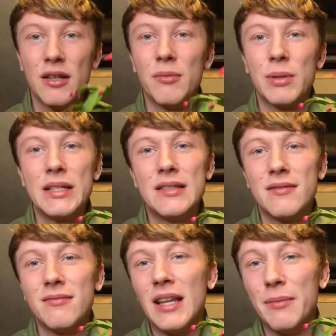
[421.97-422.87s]
Please
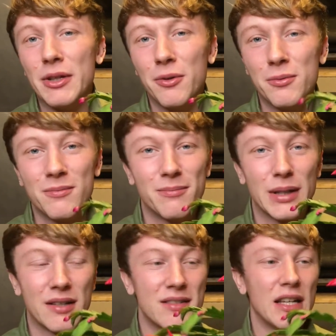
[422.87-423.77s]
let me know,
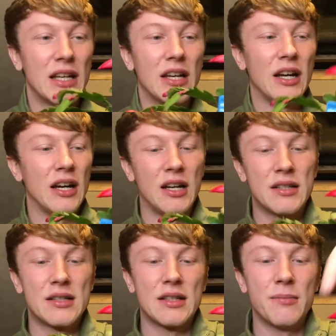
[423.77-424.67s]
because
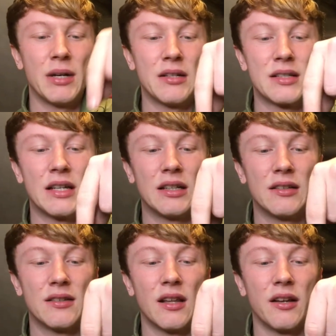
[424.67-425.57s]
my understanding is
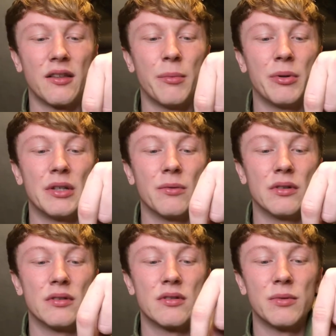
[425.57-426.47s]
like the pointy
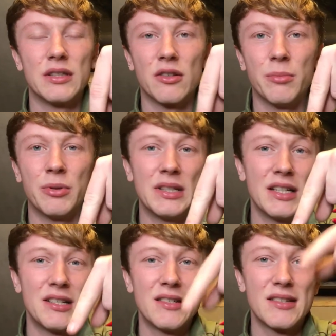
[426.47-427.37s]
ones, when it's got the pointy
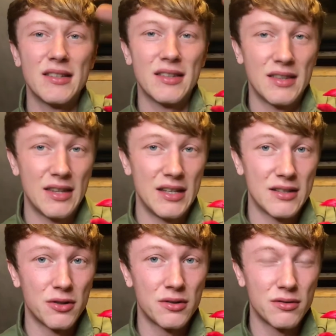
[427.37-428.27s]
edges, it's a
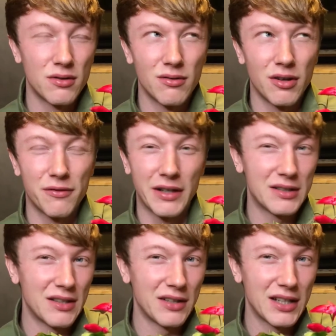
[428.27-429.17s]

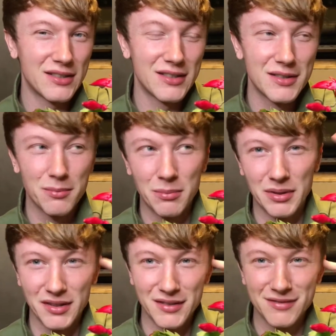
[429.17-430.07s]
Thanksgiving cactus, but
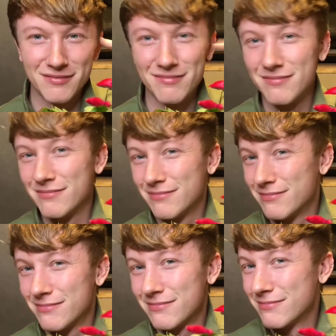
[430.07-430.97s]

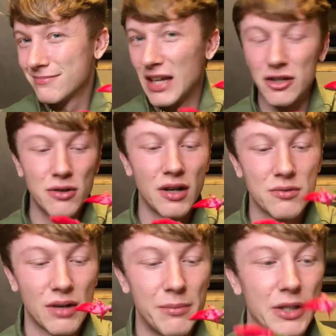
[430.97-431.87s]
you guys will
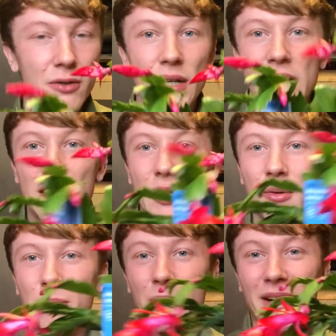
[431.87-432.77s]
let me know.
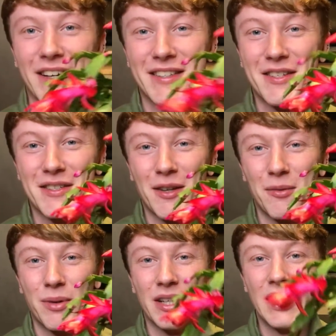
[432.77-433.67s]
But it's just so
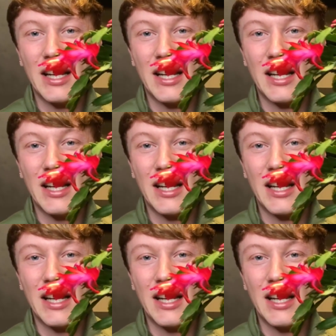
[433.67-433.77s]
pretty.